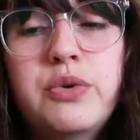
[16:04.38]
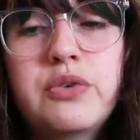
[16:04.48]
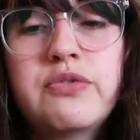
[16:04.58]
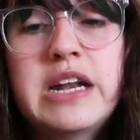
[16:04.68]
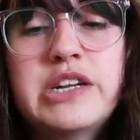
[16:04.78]

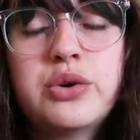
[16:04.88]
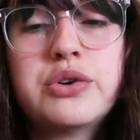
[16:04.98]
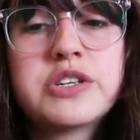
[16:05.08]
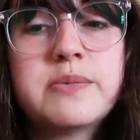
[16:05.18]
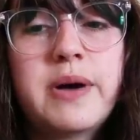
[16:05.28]
book really
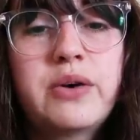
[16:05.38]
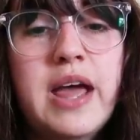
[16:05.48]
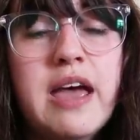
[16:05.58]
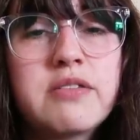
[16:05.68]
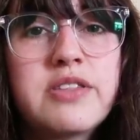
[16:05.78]
talks
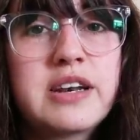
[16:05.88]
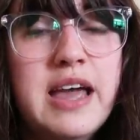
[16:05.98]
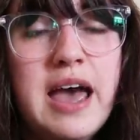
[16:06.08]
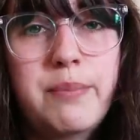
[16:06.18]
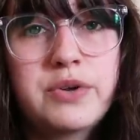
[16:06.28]
about everything
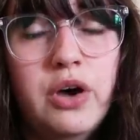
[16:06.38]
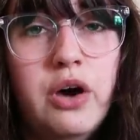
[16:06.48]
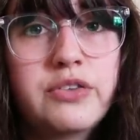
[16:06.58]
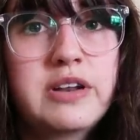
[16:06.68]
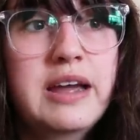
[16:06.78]
that happened
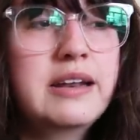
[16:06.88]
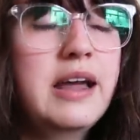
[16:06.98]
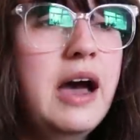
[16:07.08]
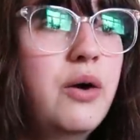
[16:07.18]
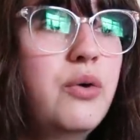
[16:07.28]
after that
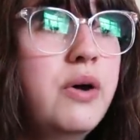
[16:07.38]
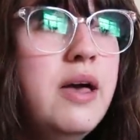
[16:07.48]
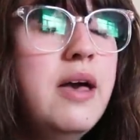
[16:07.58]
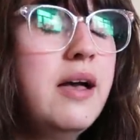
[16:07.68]
and how